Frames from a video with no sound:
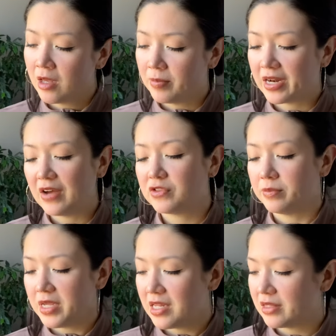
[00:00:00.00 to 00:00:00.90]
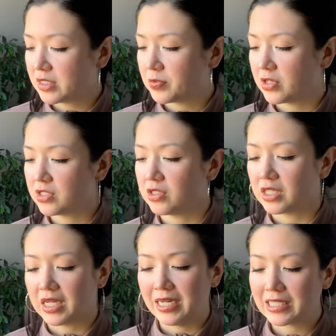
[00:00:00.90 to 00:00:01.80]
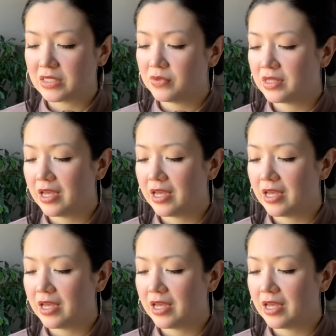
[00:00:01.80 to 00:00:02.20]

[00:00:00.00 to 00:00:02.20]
But after meeting this person or connecting with